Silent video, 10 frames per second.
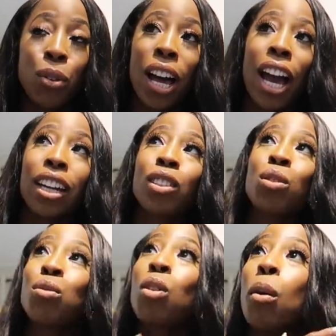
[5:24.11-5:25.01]
Like,
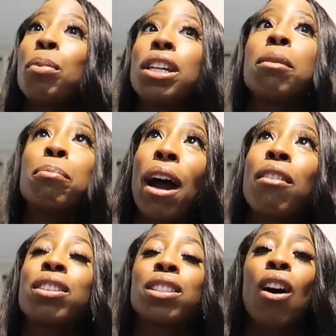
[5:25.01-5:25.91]
do not be
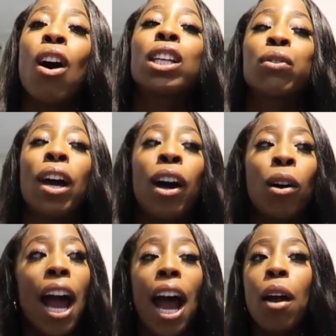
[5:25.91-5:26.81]
embarrassed to ask for help
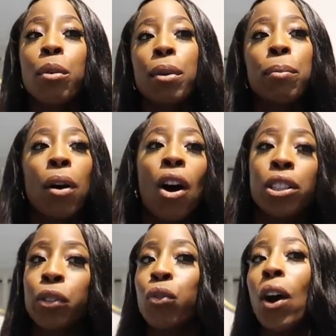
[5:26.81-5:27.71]
remember
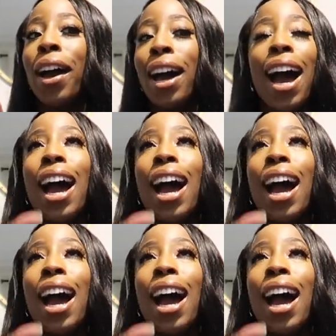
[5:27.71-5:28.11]
asking for I,